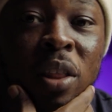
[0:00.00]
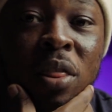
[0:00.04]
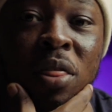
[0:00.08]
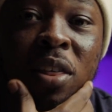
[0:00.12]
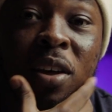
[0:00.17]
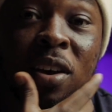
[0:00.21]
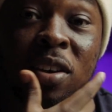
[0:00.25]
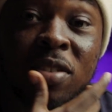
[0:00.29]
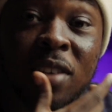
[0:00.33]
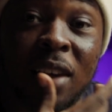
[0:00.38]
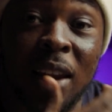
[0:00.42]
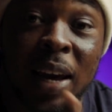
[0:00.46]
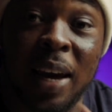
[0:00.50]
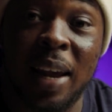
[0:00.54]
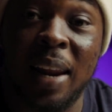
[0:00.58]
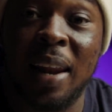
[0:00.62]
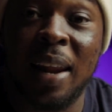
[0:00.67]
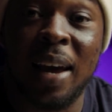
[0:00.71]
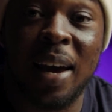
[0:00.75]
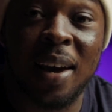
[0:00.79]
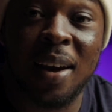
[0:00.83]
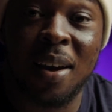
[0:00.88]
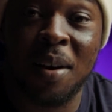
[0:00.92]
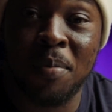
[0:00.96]
things that I
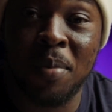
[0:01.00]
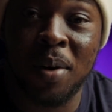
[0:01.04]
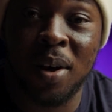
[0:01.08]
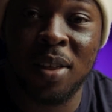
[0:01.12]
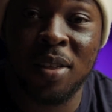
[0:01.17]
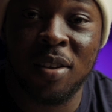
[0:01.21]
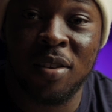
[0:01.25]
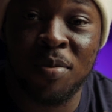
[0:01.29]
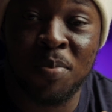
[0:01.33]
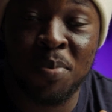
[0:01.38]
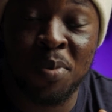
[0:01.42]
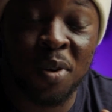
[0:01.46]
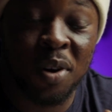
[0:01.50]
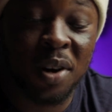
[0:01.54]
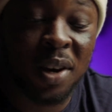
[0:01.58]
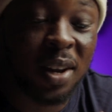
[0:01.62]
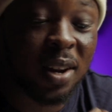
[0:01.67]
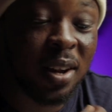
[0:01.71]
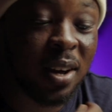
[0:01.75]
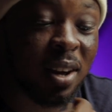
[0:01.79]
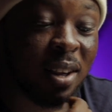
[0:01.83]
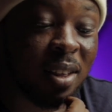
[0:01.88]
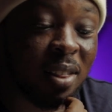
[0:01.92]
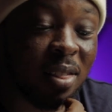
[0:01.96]
like about this
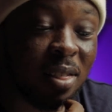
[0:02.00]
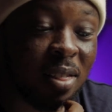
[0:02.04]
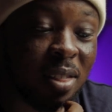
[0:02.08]
plugin and